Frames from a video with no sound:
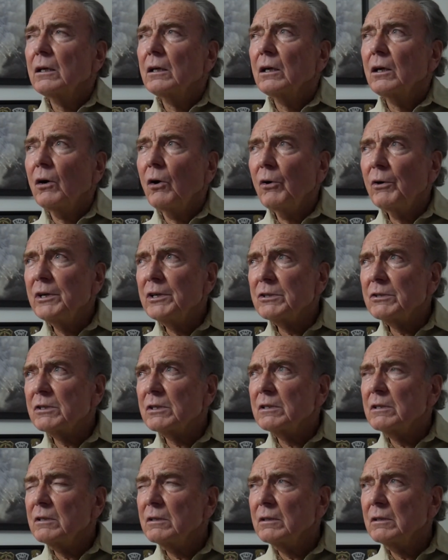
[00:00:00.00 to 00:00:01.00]

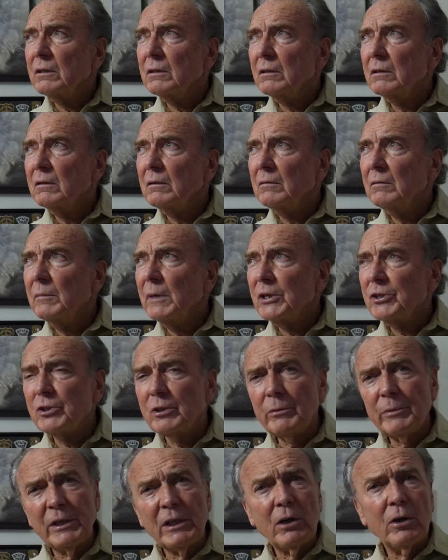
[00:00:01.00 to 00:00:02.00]
Always make sure
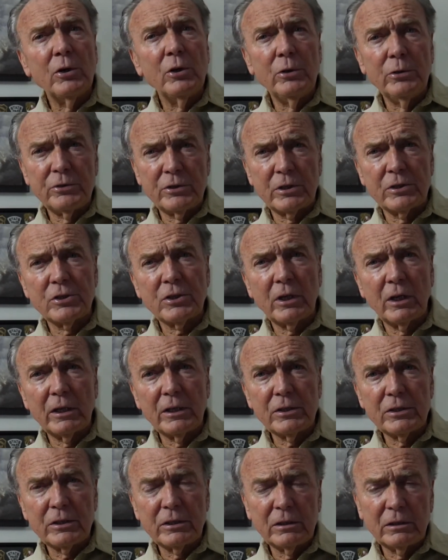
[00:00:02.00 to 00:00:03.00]
we know who's in
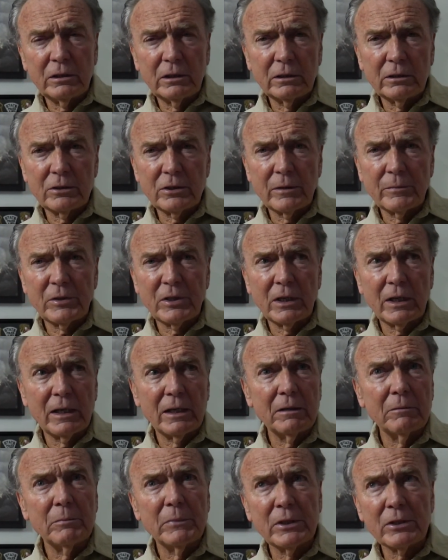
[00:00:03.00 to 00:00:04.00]
charge. Something I
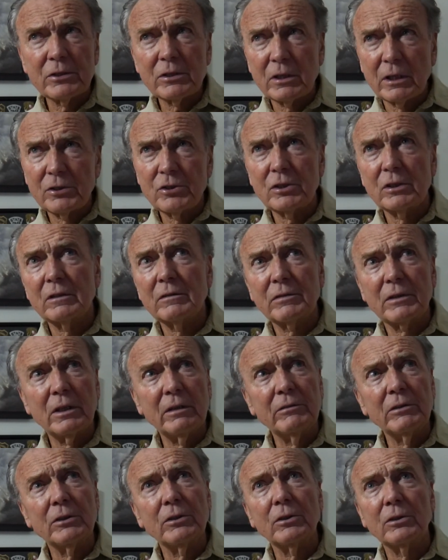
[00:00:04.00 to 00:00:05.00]
missed, I should have
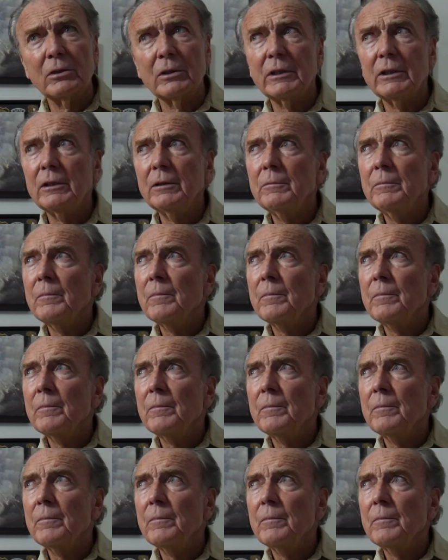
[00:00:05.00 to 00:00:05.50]
covered earlier.